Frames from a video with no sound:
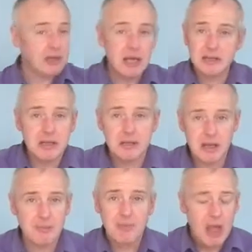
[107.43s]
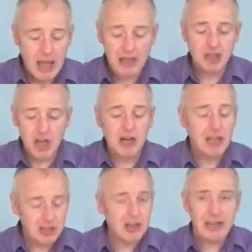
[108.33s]
Yes, it's
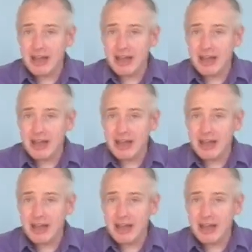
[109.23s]
young. It's good.